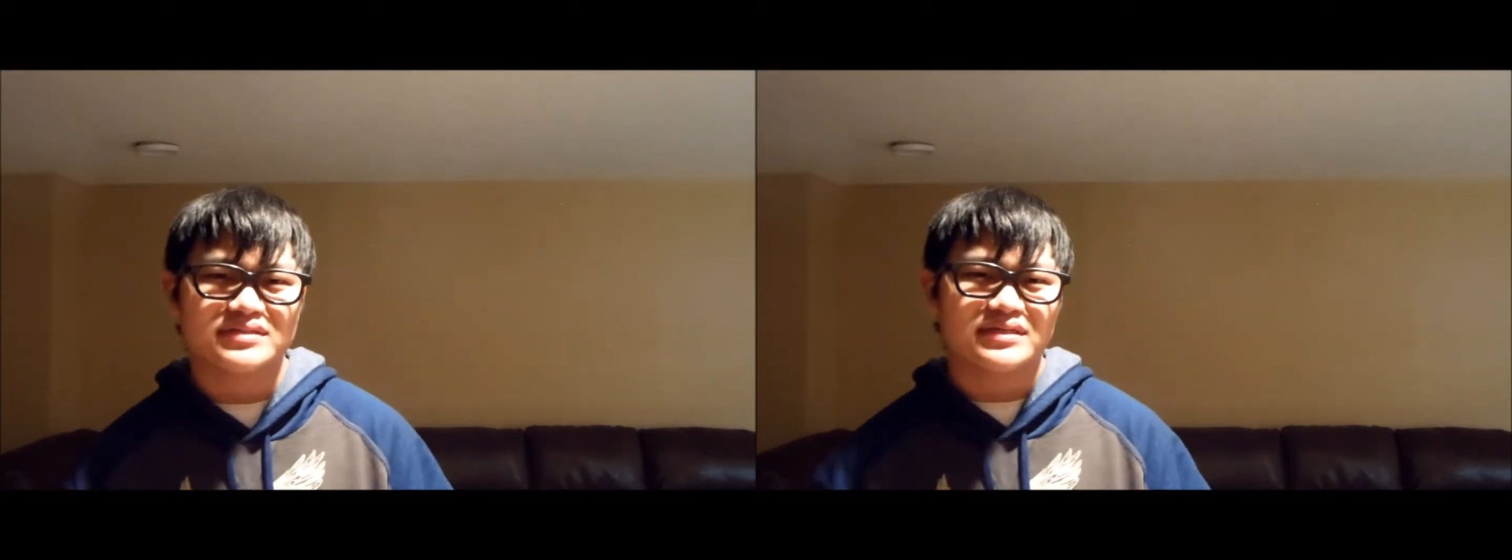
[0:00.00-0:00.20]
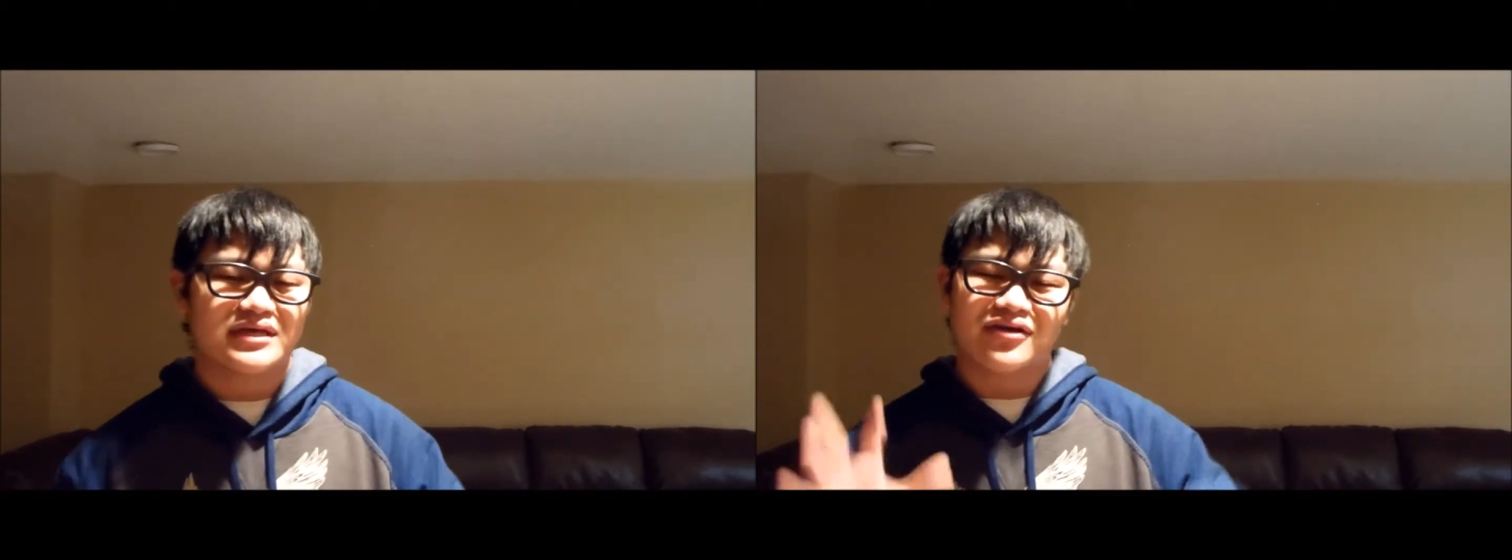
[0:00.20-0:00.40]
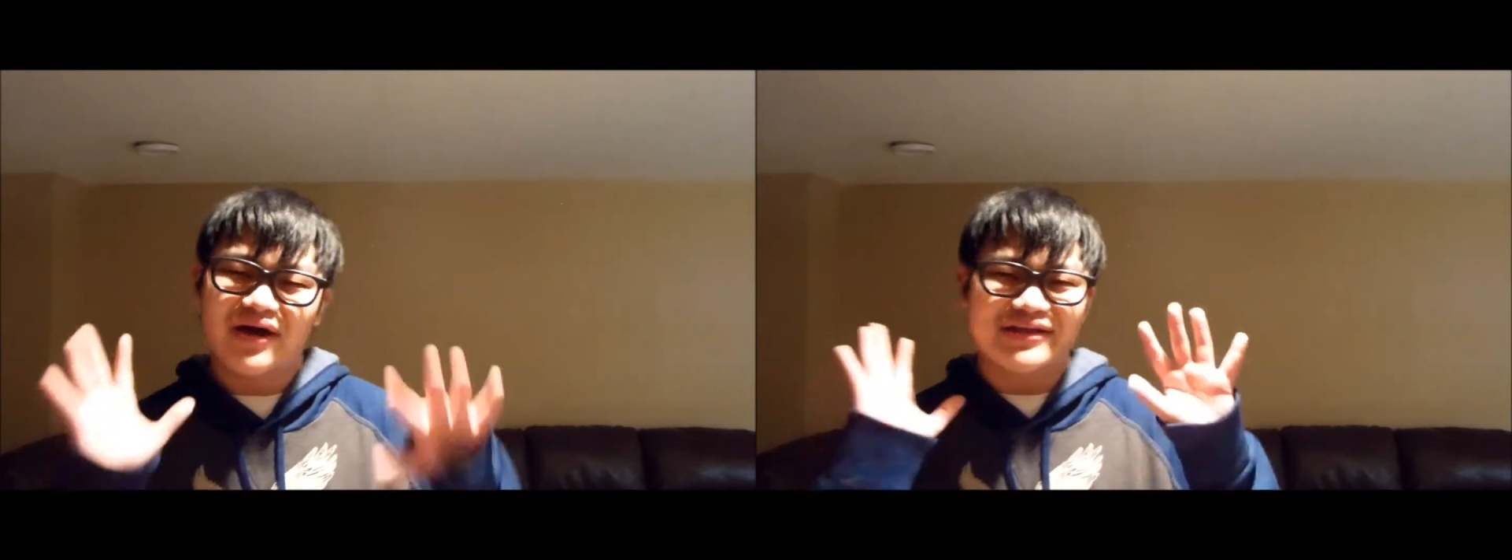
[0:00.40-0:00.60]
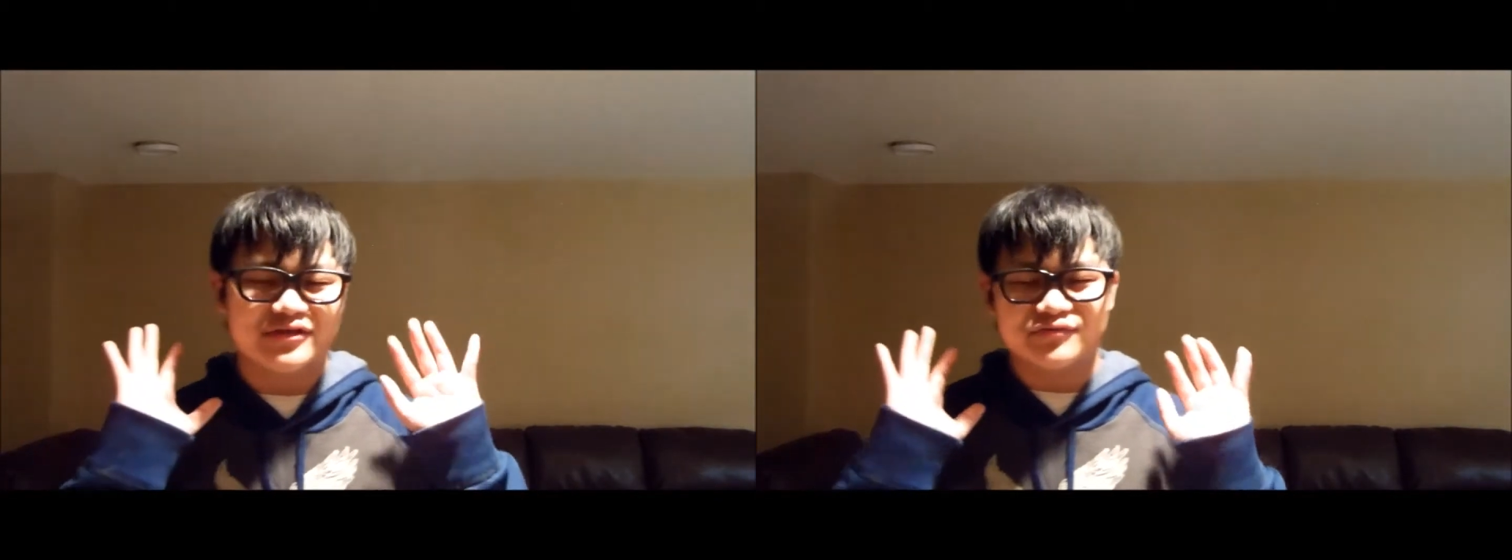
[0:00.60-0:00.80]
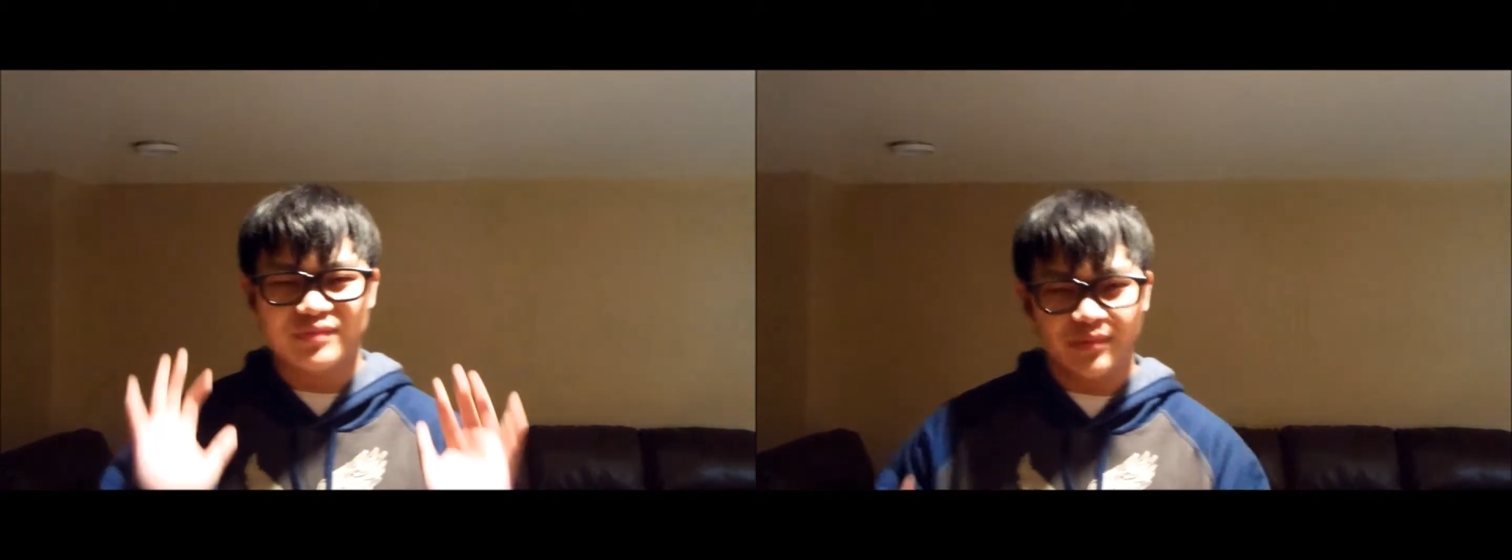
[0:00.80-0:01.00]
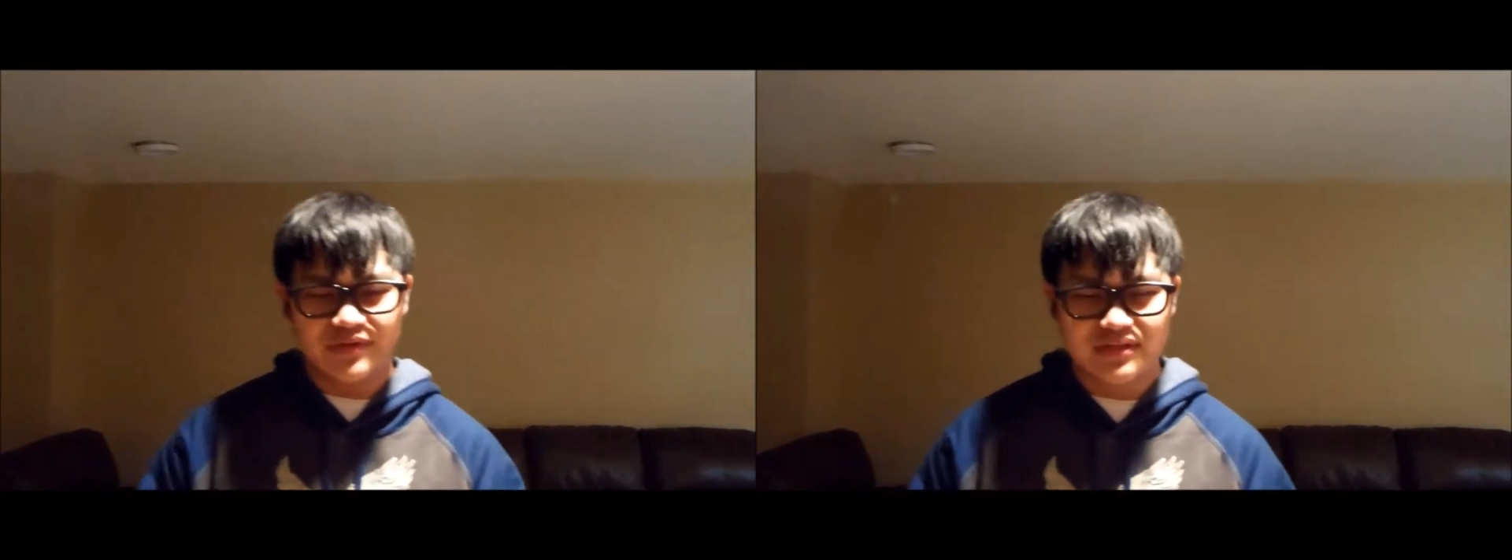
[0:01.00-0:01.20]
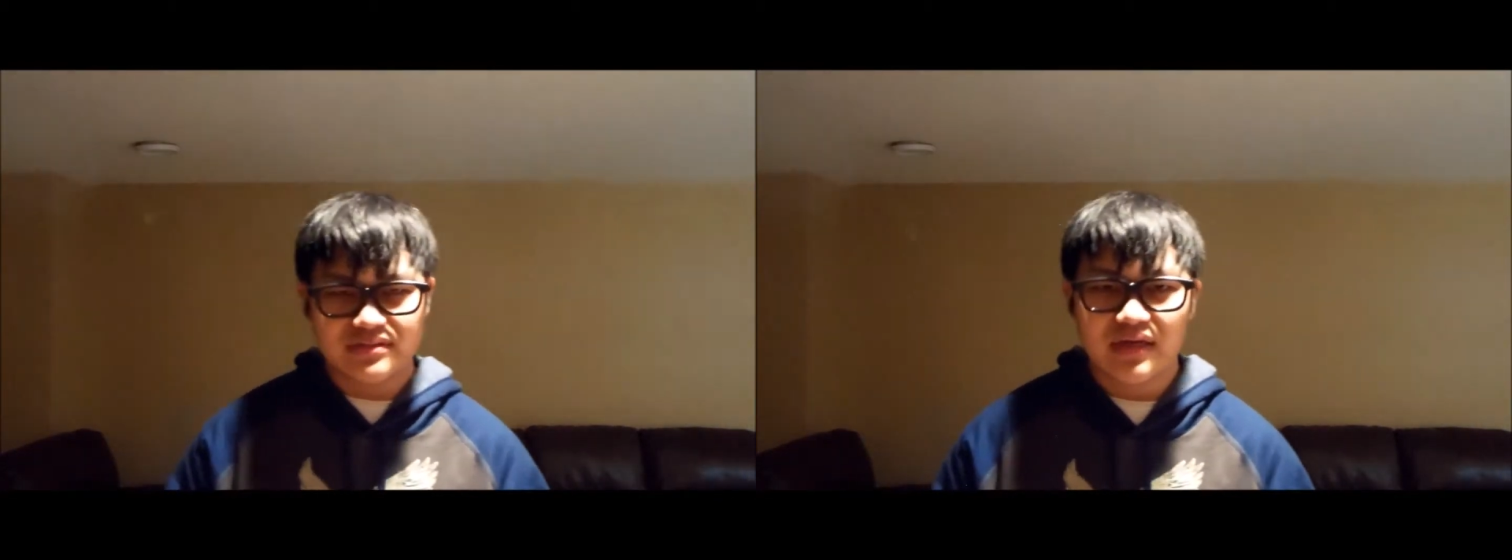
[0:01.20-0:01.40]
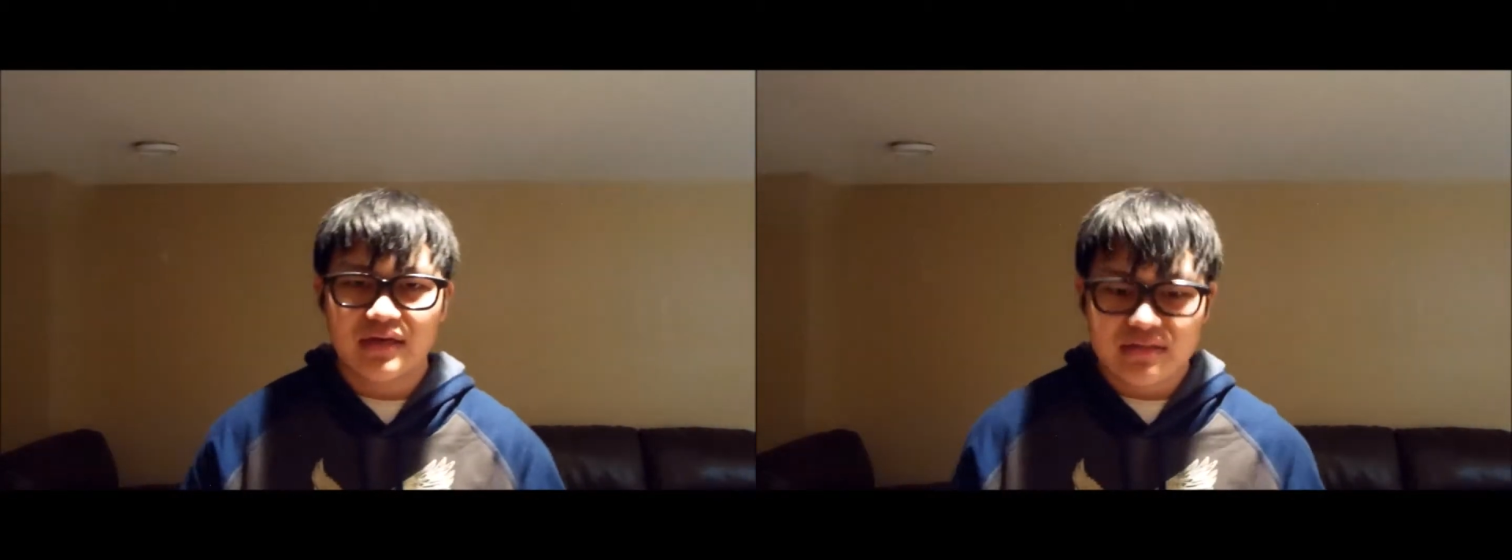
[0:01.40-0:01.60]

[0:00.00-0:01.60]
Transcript: saying, I need to remember this.